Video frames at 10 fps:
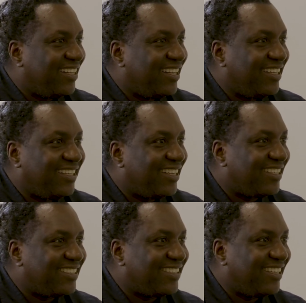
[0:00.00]

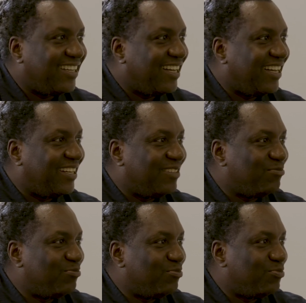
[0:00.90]
leaders
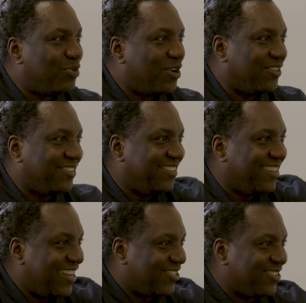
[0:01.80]
are
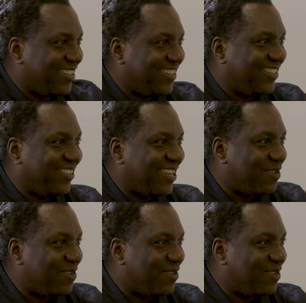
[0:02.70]
born naturally.